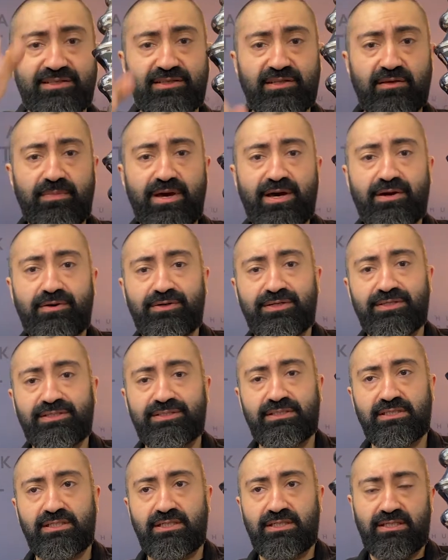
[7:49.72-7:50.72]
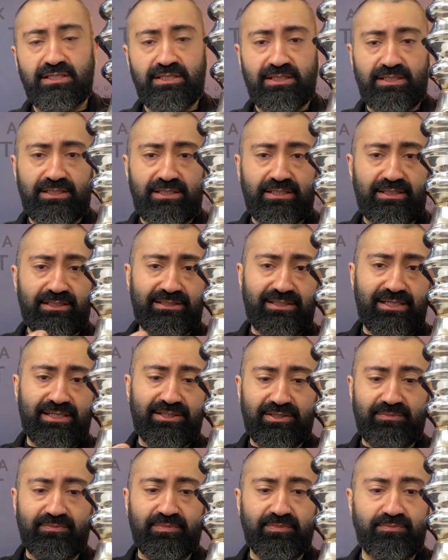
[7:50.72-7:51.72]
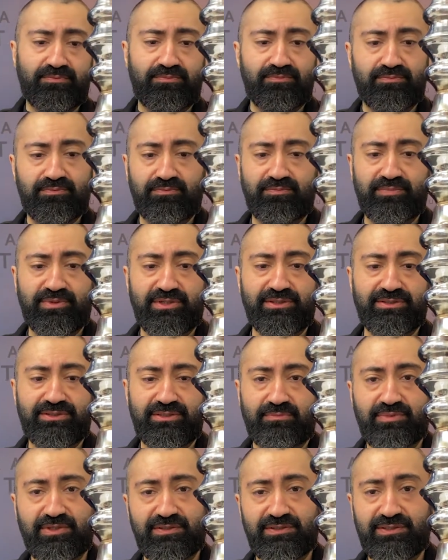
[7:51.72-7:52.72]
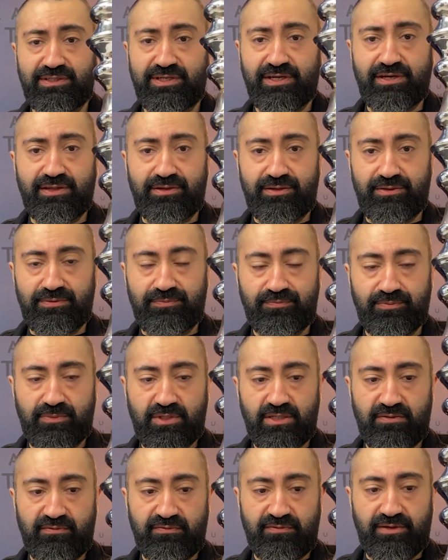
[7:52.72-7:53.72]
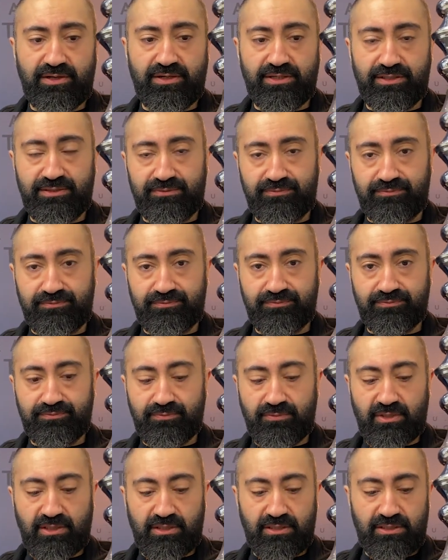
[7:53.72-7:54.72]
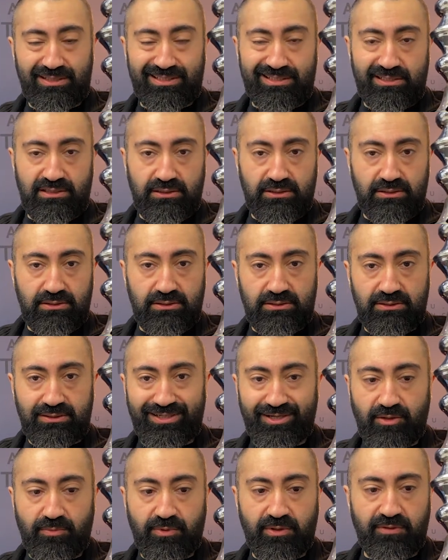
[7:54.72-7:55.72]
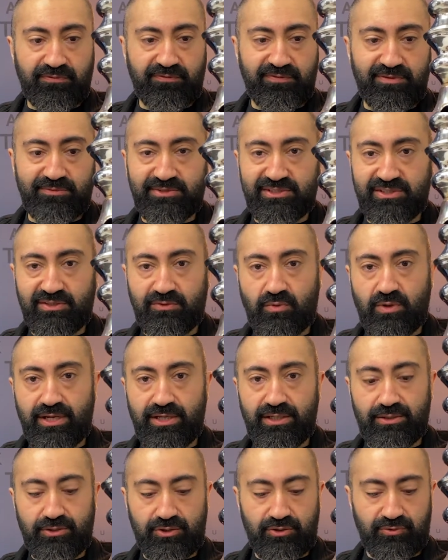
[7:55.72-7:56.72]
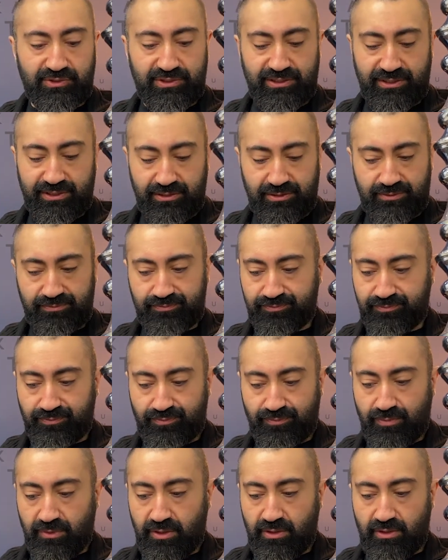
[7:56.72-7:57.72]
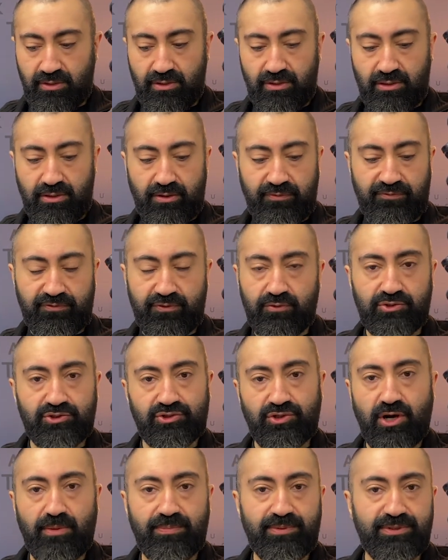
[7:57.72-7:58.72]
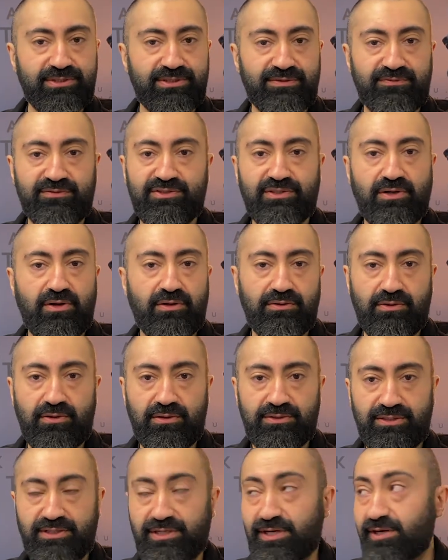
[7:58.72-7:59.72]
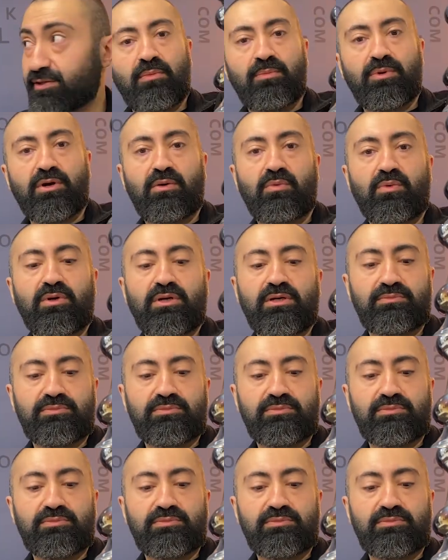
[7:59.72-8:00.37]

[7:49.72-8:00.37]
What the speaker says: of the matter is it's actually built and put together in a very terrible and flimsy way using a few droplets of solder all together. But I want to